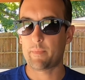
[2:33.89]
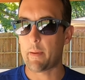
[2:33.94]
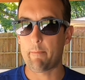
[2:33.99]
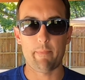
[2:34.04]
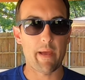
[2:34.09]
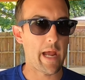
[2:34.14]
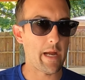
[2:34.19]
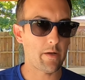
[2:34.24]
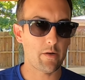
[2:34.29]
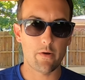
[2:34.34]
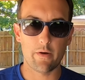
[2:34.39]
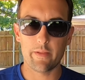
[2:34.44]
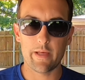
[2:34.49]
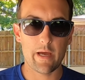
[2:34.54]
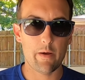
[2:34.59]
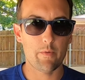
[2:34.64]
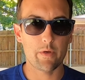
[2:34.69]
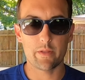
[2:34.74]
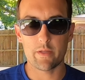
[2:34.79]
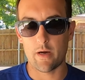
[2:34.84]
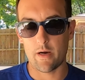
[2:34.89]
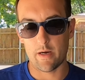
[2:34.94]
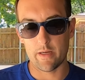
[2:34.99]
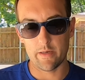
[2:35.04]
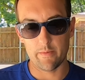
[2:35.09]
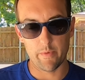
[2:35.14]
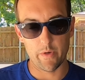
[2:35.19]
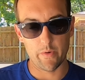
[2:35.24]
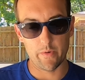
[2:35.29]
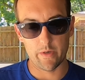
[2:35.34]
Bagged all that with the Honda
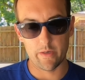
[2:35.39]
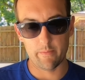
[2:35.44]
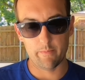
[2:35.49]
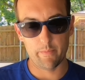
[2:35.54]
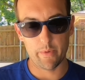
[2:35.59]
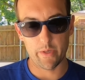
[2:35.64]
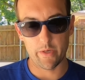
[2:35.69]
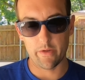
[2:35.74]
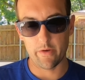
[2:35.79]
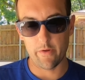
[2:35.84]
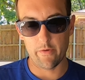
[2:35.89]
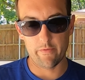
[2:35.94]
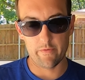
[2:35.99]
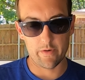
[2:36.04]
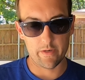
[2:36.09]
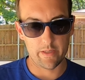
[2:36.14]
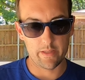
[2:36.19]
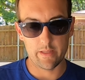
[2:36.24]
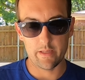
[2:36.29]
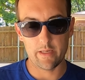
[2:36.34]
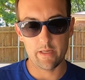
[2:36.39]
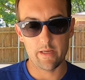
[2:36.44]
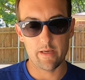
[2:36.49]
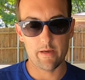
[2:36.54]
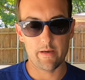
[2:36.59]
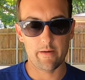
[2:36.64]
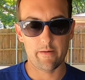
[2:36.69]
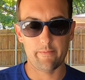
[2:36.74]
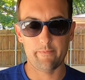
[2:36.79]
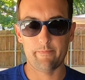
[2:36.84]
mower, put it over in
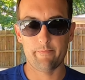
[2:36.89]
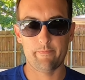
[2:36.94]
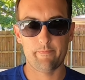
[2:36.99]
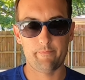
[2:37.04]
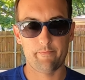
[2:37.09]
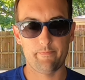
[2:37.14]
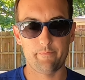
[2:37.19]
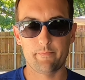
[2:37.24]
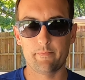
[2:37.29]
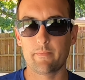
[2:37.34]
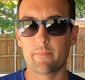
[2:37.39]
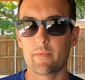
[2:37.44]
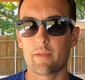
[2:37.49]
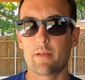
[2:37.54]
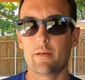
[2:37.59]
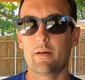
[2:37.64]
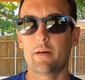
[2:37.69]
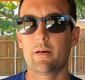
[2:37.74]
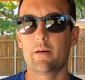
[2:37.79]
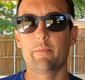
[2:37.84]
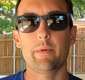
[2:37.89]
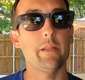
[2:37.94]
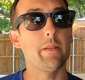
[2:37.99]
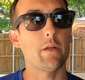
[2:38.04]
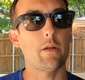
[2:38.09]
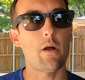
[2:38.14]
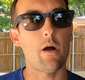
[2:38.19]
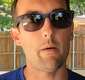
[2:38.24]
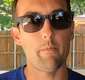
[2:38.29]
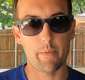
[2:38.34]
the
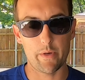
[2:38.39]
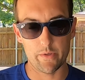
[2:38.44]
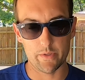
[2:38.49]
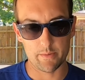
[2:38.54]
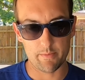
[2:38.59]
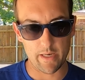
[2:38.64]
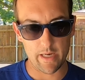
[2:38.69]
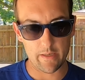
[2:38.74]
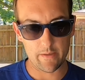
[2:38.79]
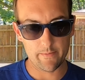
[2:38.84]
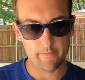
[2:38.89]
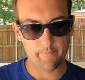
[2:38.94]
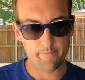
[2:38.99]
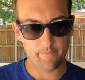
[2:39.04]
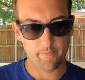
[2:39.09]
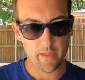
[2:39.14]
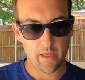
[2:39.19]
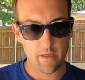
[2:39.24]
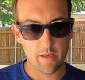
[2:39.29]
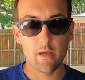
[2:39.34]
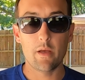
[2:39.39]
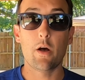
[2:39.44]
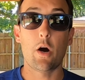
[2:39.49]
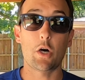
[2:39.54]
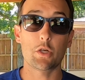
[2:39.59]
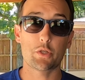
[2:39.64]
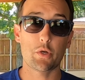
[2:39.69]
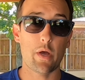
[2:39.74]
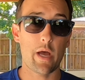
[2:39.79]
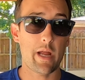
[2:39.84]
compost pile.
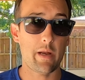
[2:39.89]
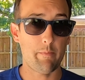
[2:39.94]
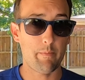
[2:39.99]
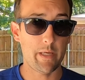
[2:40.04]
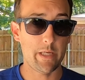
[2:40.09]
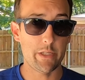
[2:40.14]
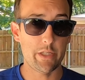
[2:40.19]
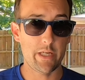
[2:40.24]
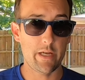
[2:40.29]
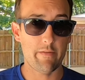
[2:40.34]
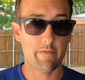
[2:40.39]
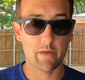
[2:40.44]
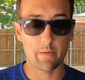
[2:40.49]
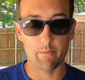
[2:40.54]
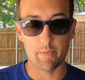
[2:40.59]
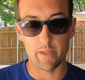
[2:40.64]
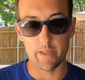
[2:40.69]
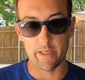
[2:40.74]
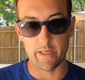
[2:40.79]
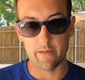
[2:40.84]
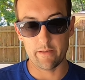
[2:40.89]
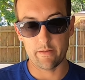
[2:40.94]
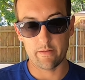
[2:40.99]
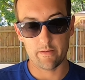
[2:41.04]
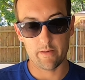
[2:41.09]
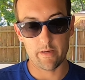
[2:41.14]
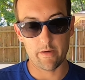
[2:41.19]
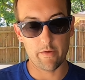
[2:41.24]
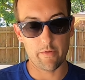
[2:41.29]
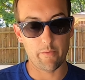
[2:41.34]
Also added PGF Complete,
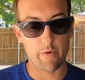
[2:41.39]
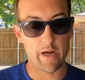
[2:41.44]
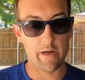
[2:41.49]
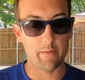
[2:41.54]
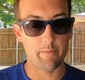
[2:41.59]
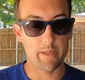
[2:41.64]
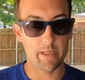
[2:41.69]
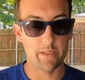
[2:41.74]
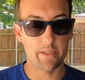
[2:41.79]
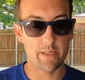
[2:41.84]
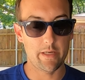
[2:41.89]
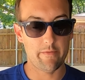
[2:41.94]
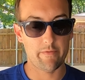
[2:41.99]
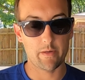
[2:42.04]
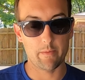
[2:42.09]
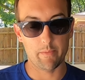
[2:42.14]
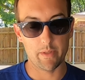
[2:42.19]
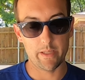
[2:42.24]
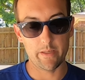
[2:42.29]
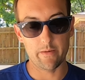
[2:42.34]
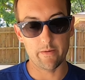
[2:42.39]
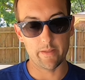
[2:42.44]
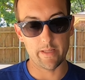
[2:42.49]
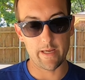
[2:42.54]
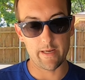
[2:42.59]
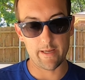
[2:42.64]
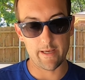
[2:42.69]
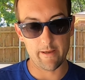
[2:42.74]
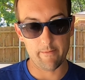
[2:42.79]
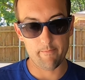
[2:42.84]
another round of PGF Complete on
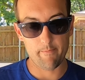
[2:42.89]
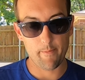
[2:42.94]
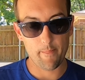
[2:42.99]
that day.